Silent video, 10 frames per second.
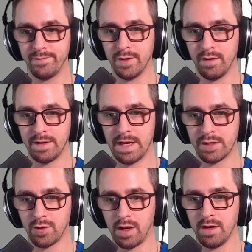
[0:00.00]
Don't let
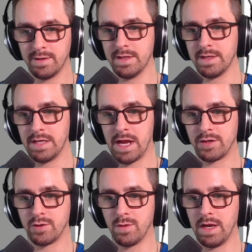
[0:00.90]
that trick you. It says
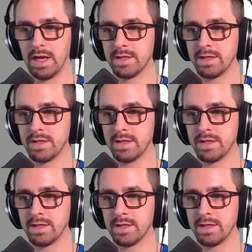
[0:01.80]
attached to running